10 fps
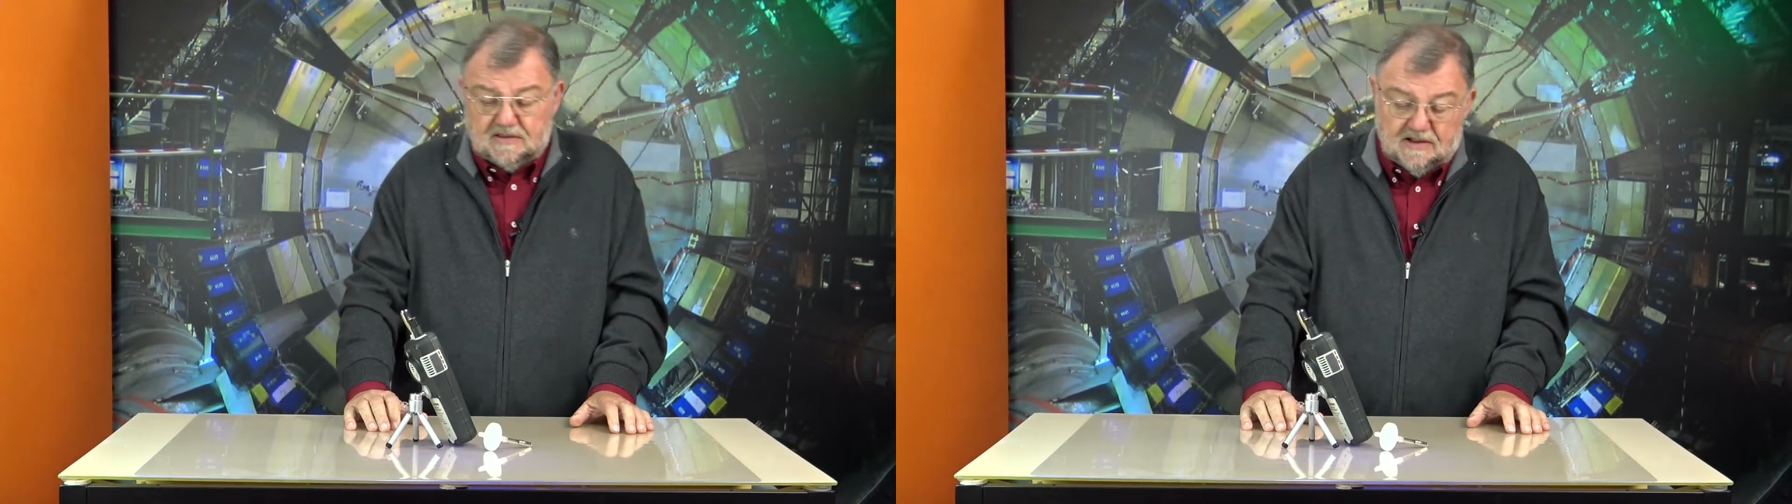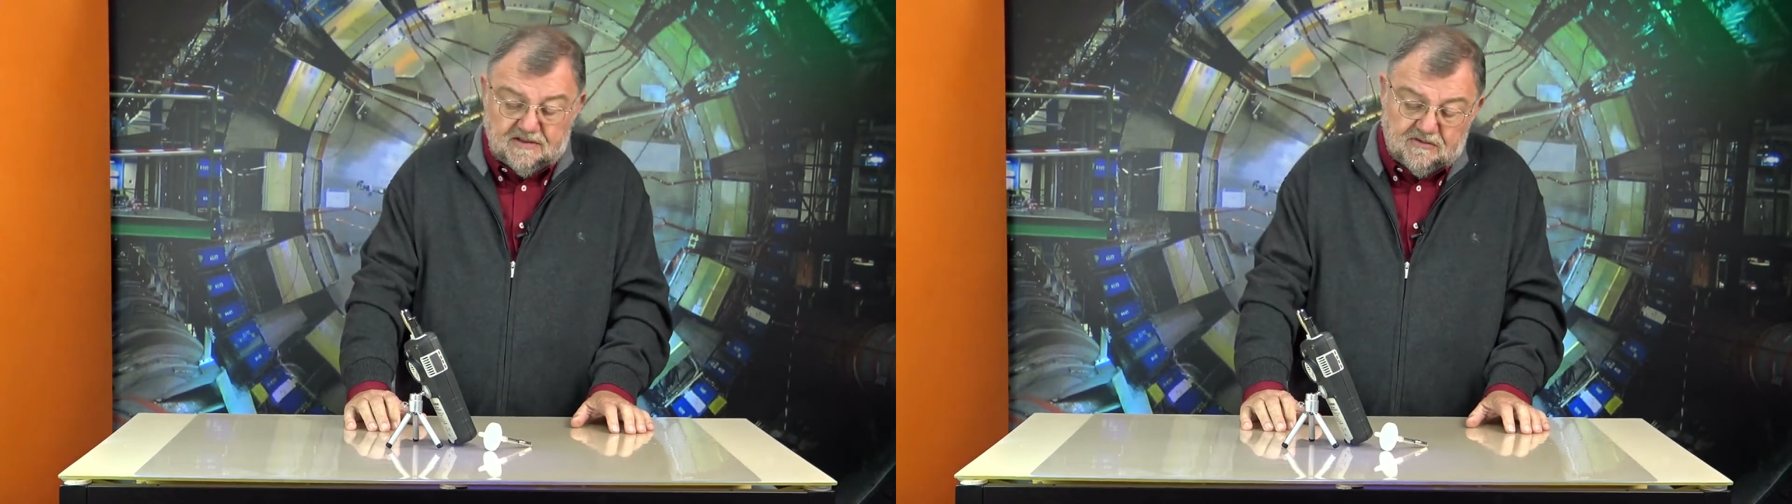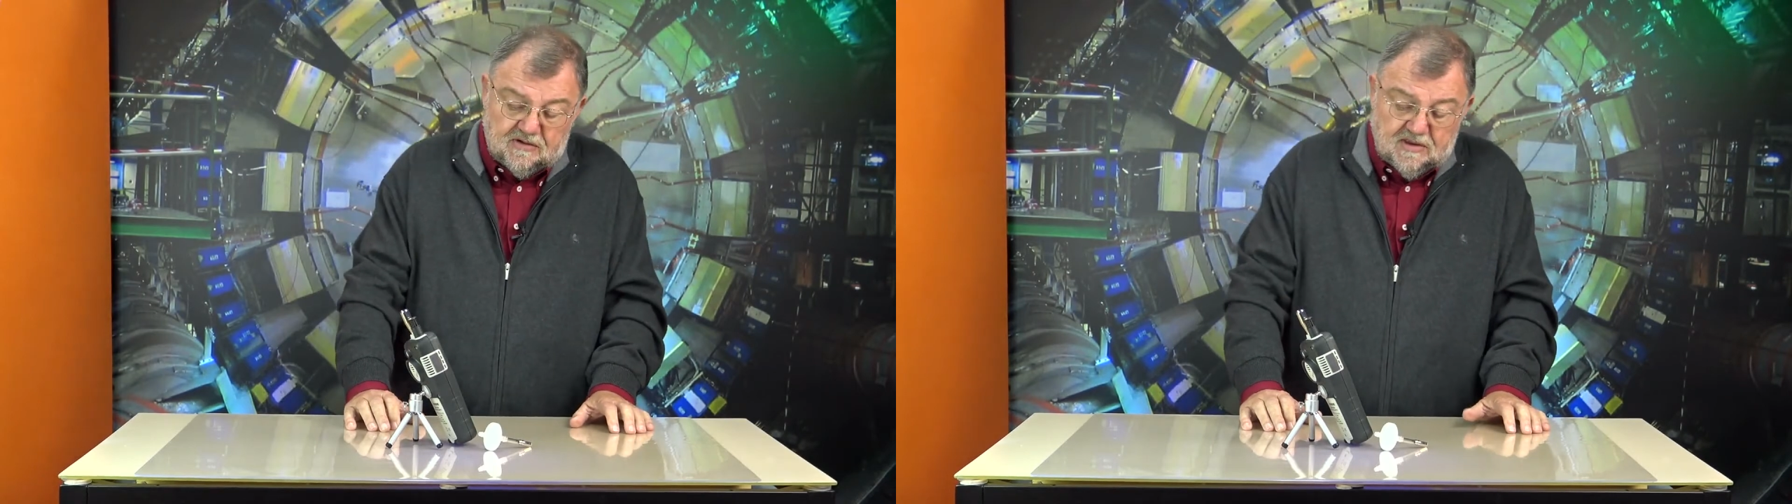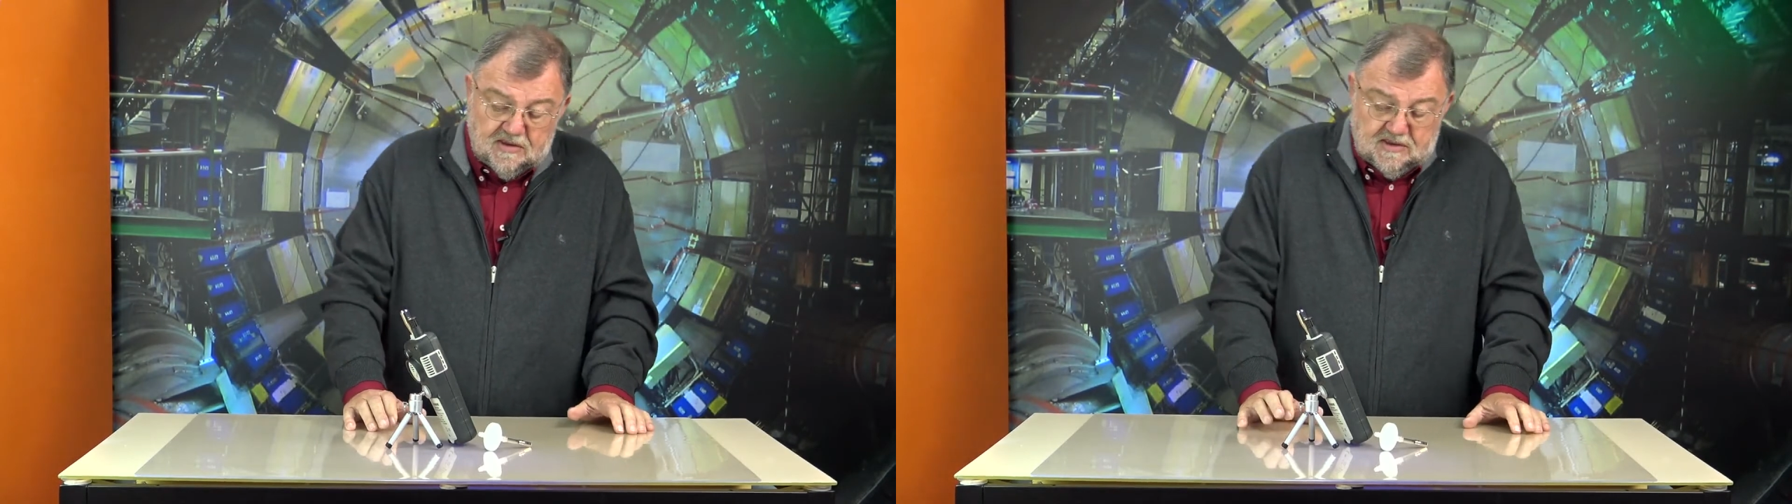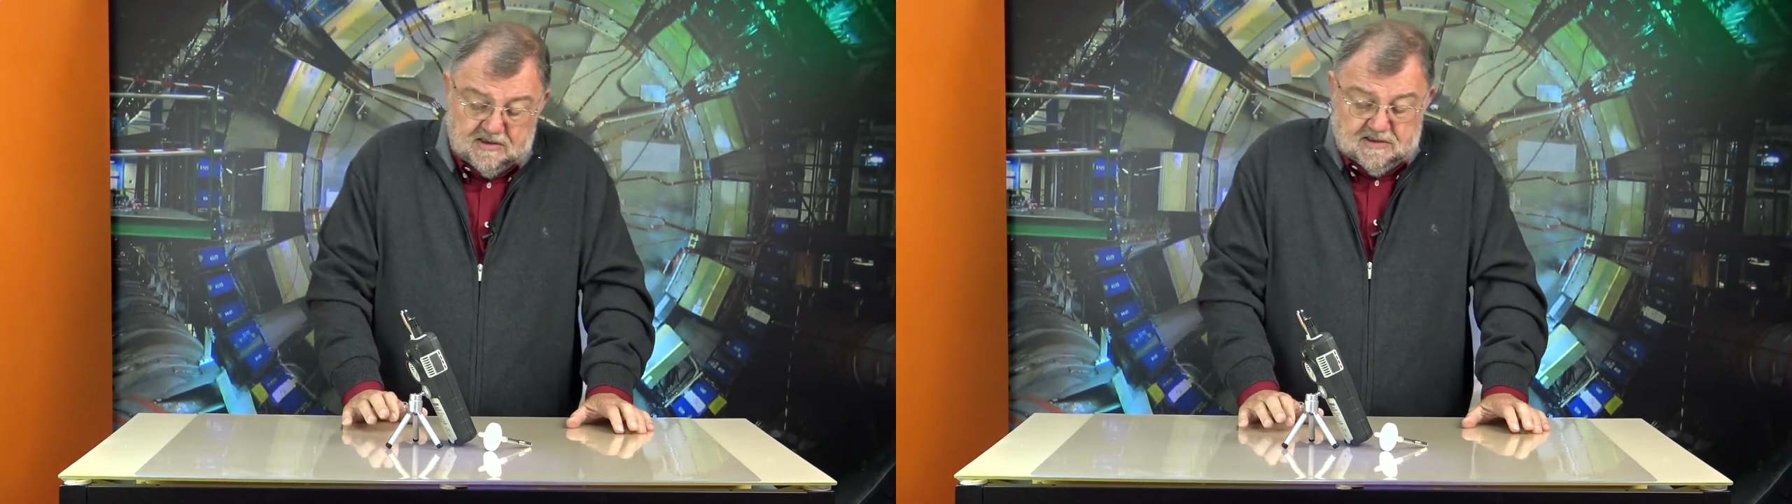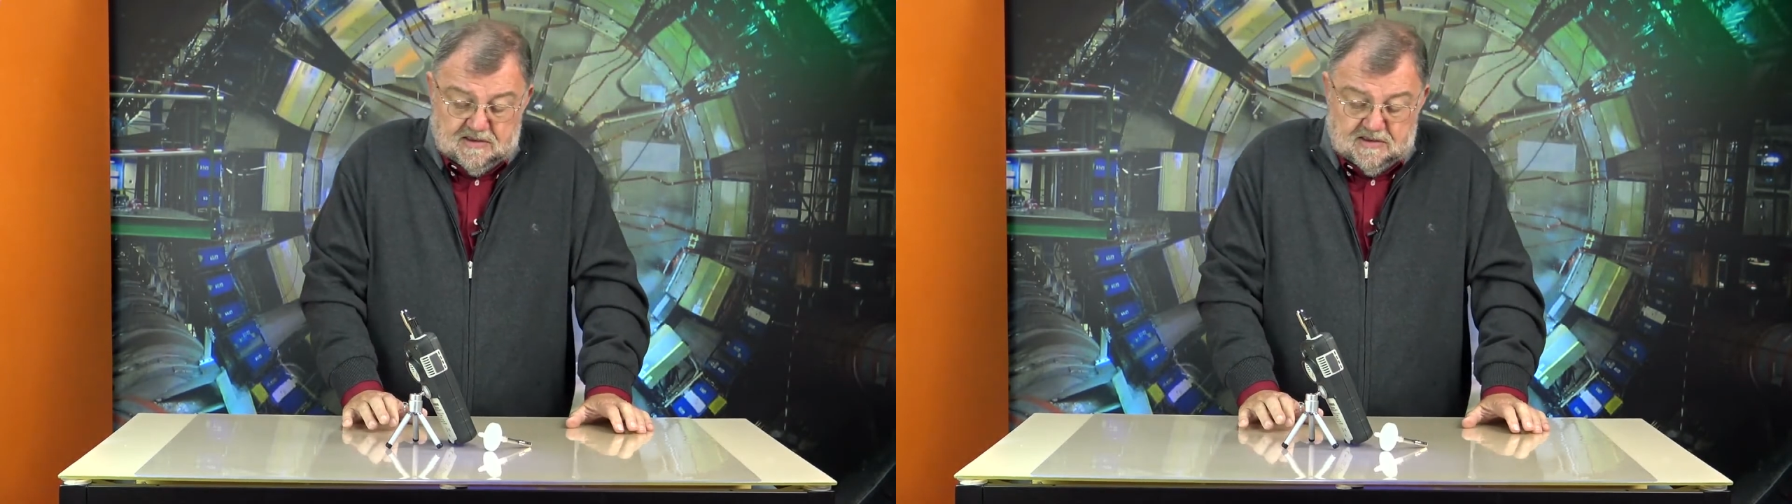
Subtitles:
looks like though